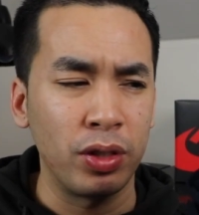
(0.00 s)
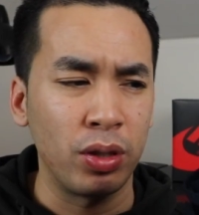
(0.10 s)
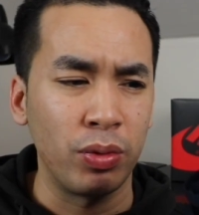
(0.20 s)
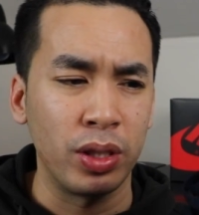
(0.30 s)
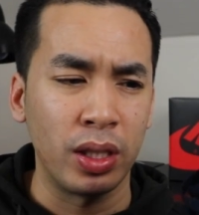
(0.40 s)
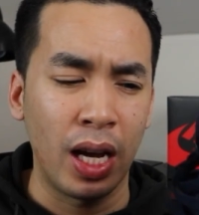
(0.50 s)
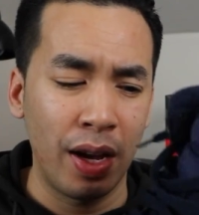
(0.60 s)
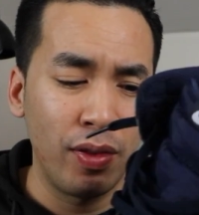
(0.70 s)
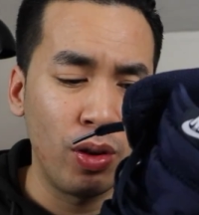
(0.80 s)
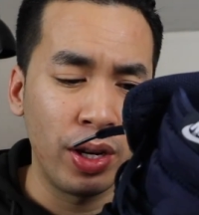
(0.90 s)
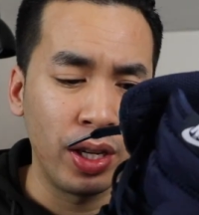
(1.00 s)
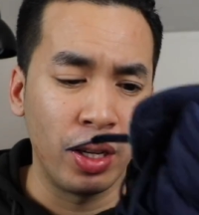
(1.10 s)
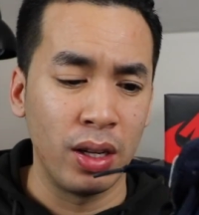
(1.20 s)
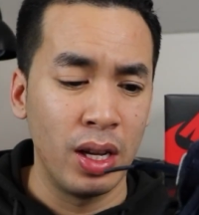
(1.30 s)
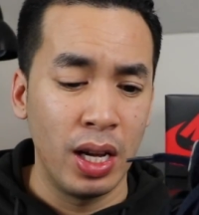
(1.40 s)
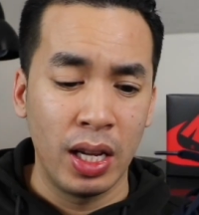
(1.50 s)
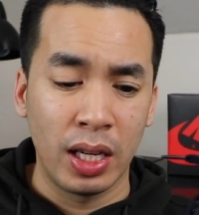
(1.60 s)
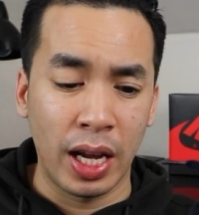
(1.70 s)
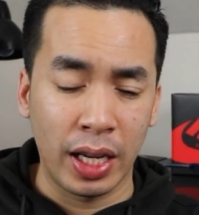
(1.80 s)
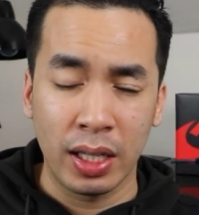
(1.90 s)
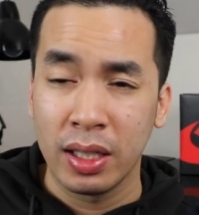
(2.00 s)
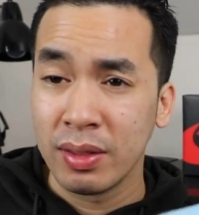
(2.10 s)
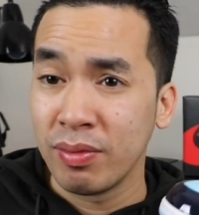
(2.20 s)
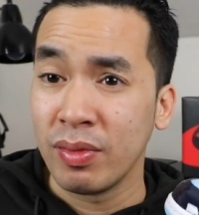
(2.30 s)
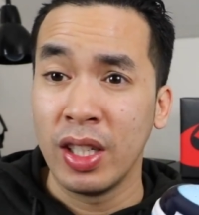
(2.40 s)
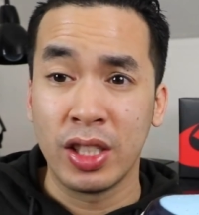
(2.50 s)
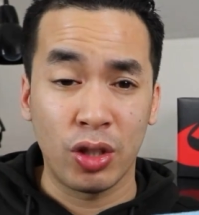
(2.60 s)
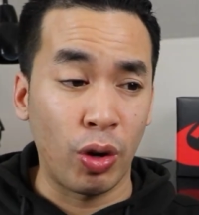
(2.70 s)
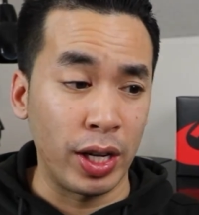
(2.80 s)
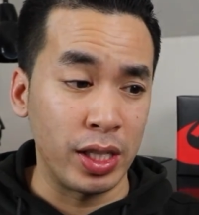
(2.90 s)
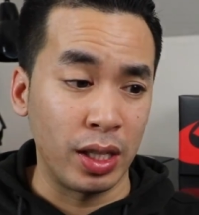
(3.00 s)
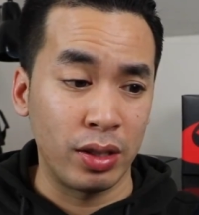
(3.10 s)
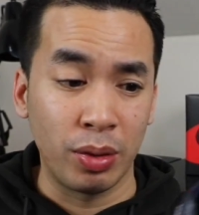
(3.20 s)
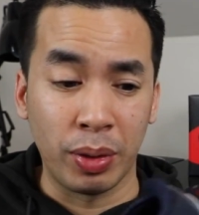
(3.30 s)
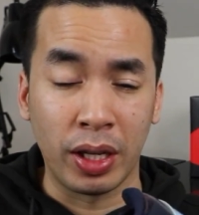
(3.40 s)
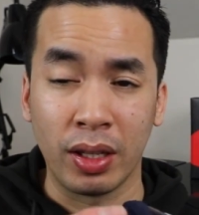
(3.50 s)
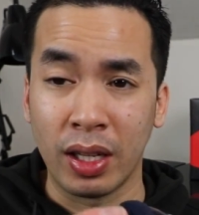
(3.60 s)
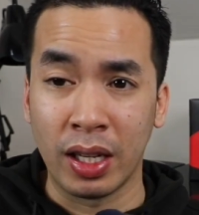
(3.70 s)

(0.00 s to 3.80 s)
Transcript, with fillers: For some reason, I have no idea. Like, it's crazy to me.